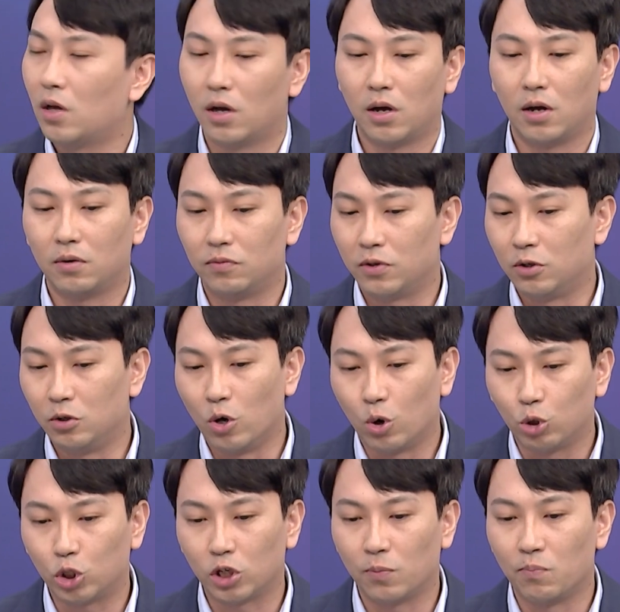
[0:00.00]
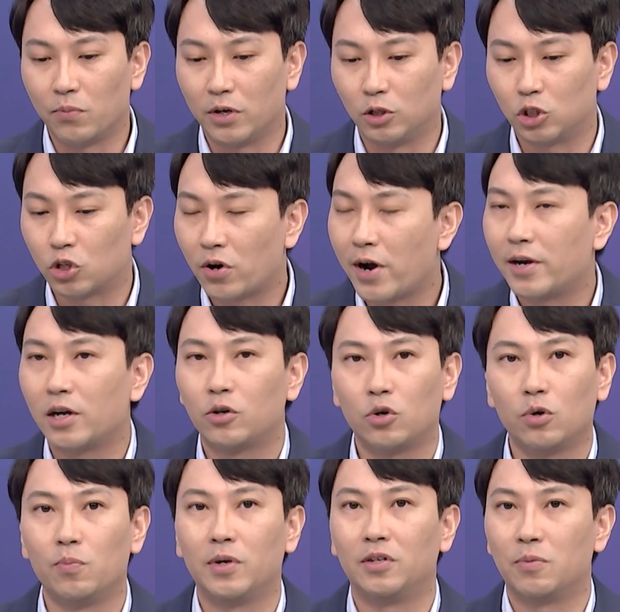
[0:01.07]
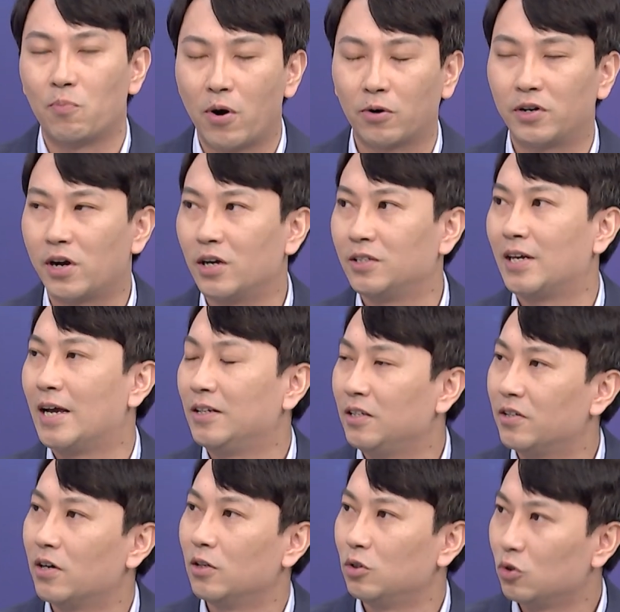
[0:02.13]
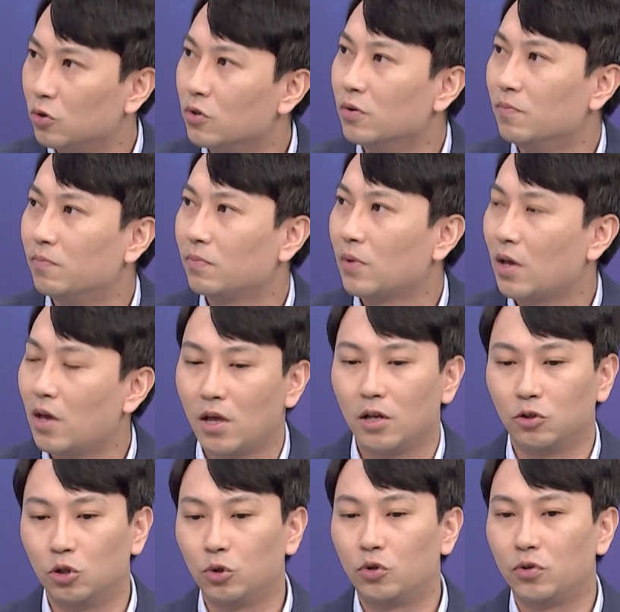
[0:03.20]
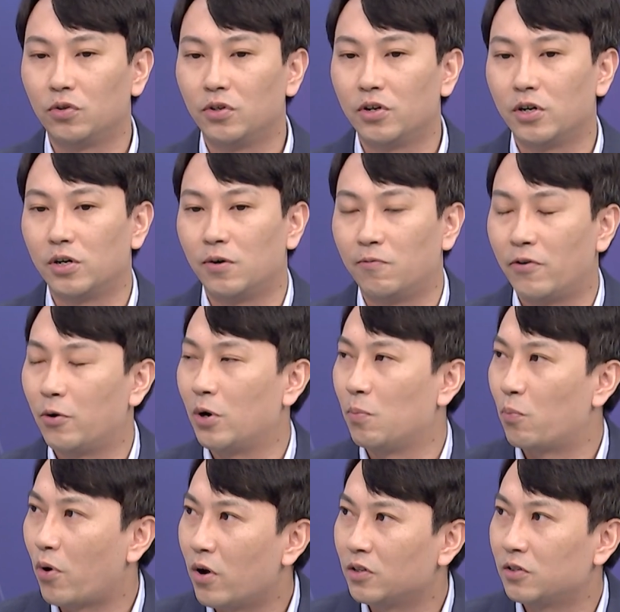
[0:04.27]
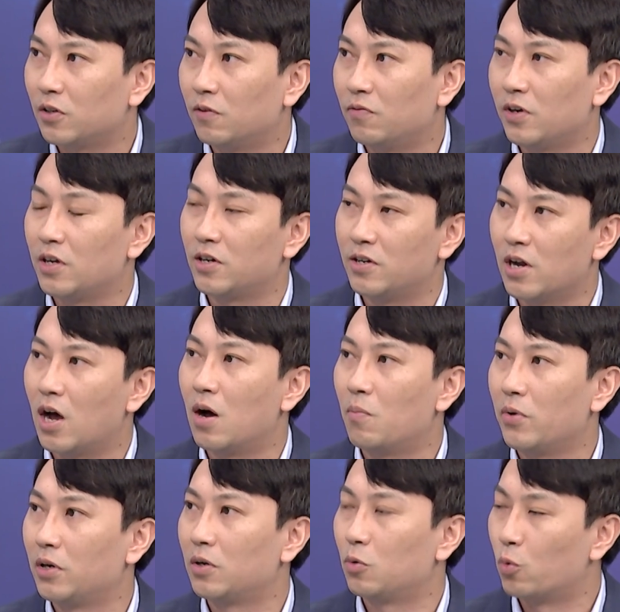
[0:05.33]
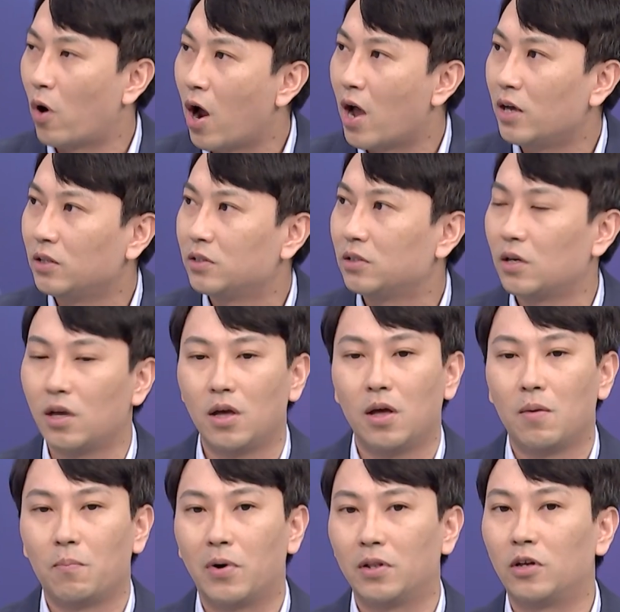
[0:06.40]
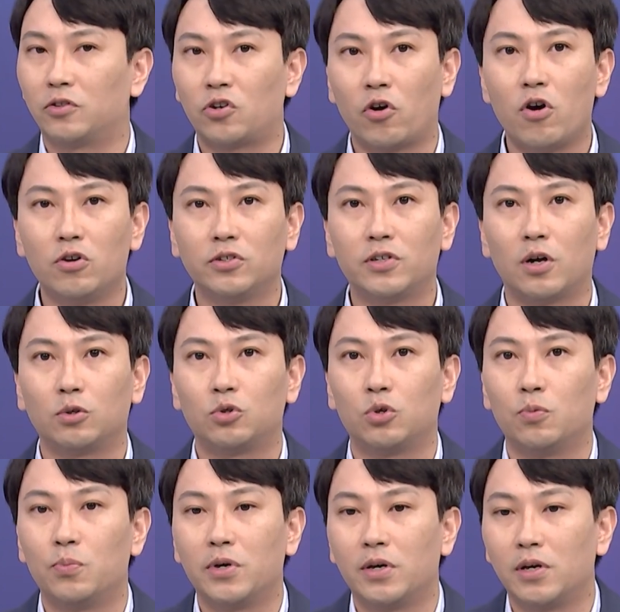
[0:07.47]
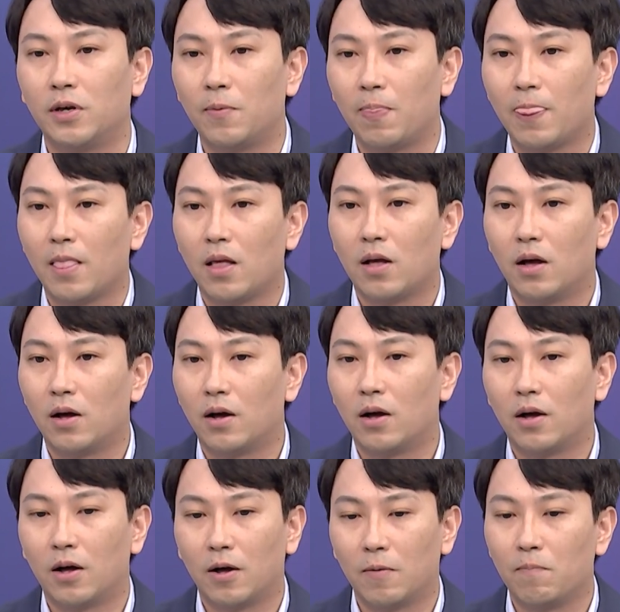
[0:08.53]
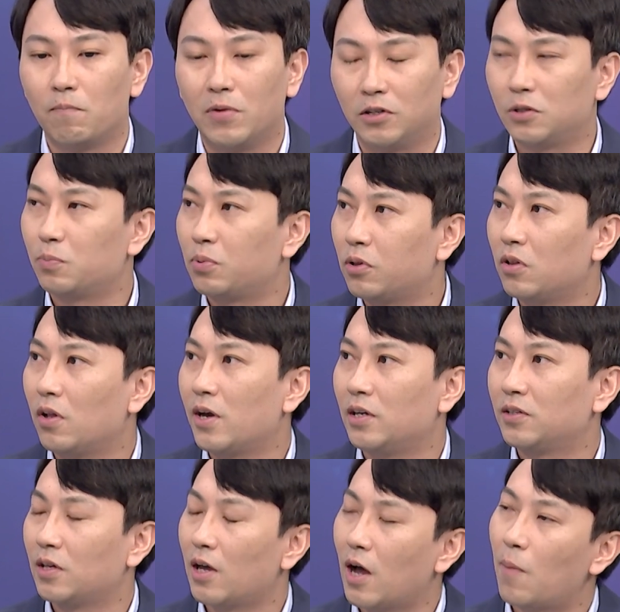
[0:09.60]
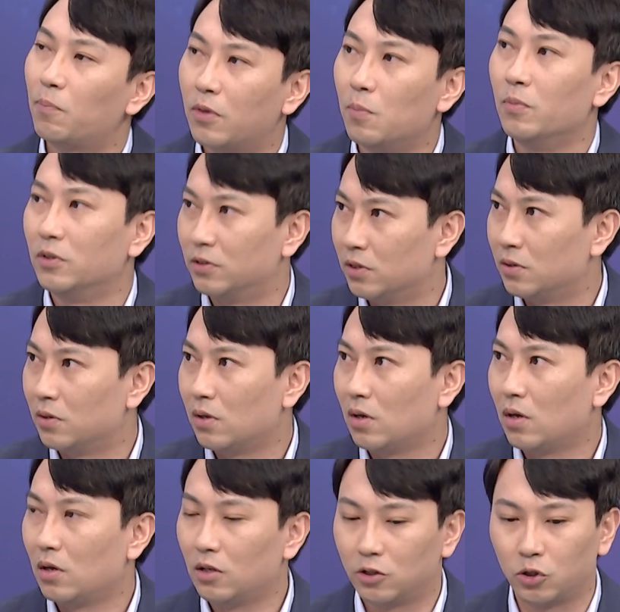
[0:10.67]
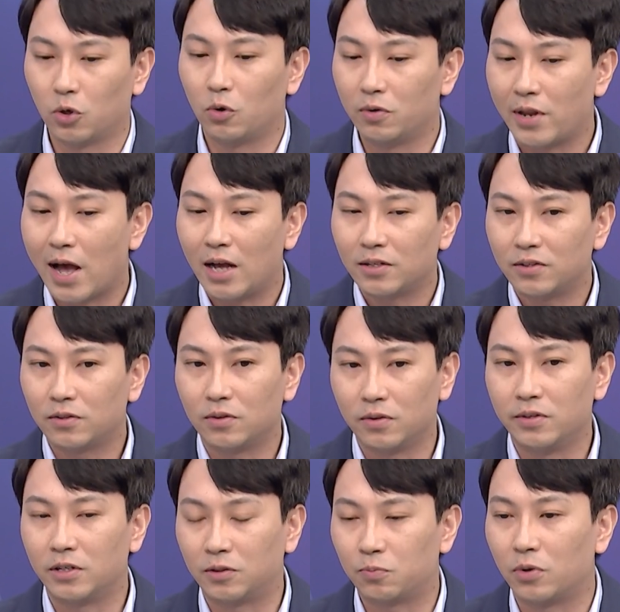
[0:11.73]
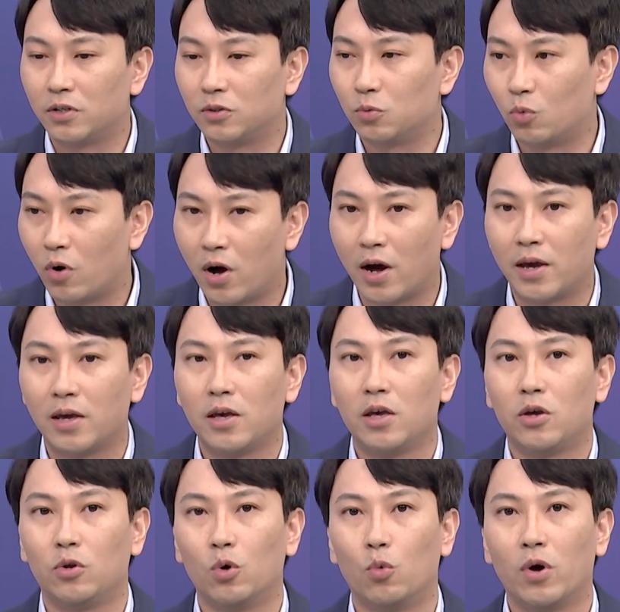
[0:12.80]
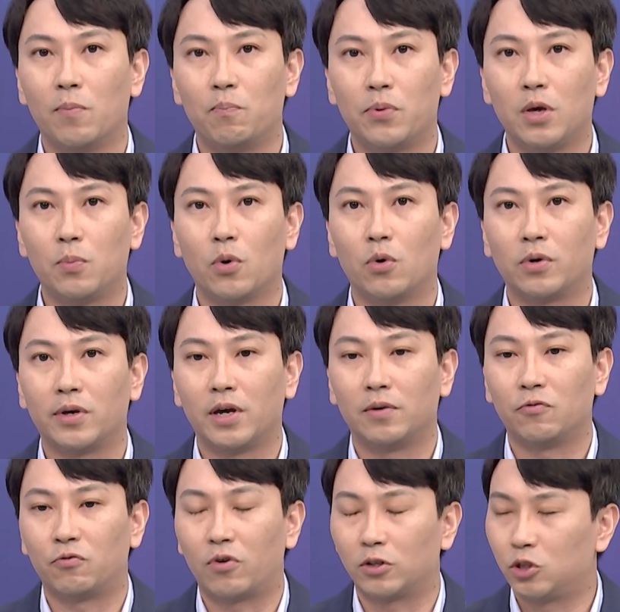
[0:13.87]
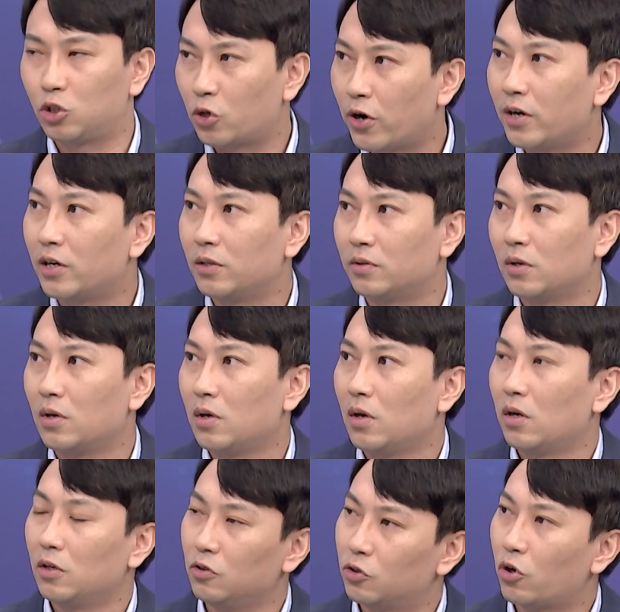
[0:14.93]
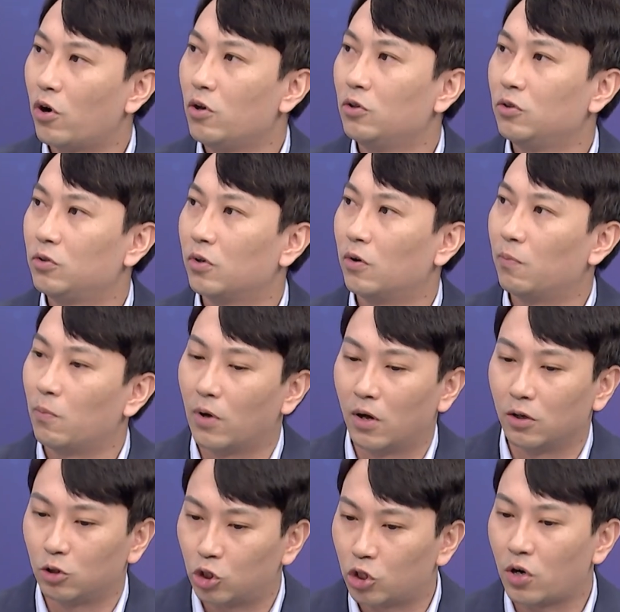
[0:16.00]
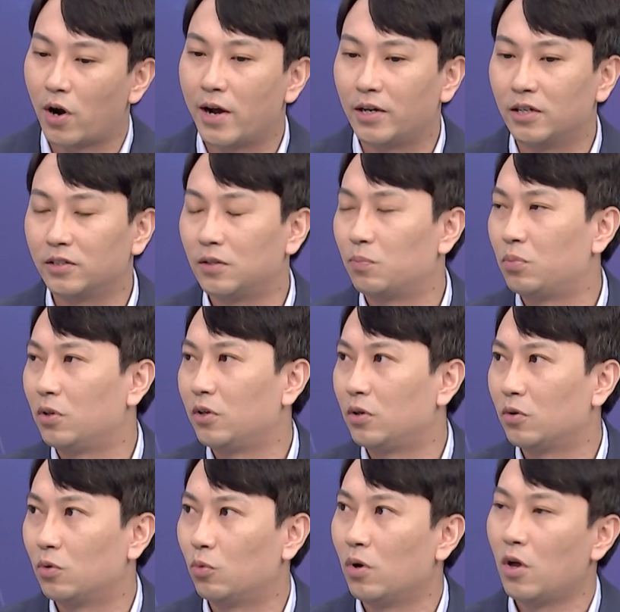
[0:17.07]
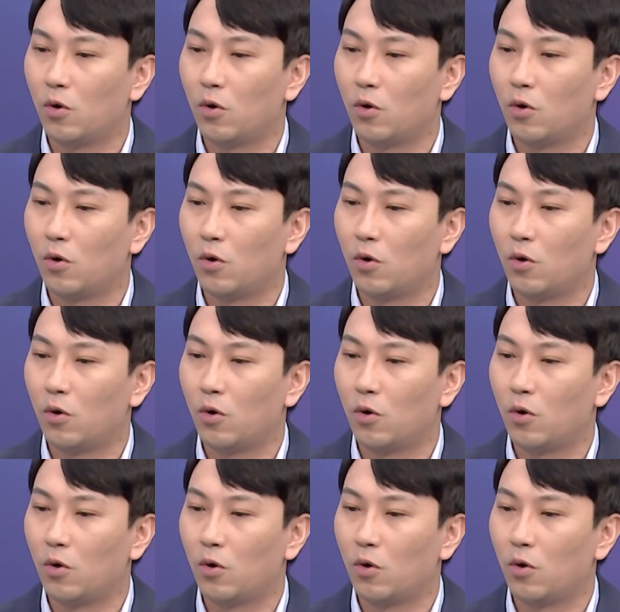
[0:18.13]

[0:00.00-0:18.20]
The notion being China could be democratized anytime soon due to their very impressive economic rise. But that turns out to be misplaced optimism. So that explains why, when people get frustrated in terms of China's political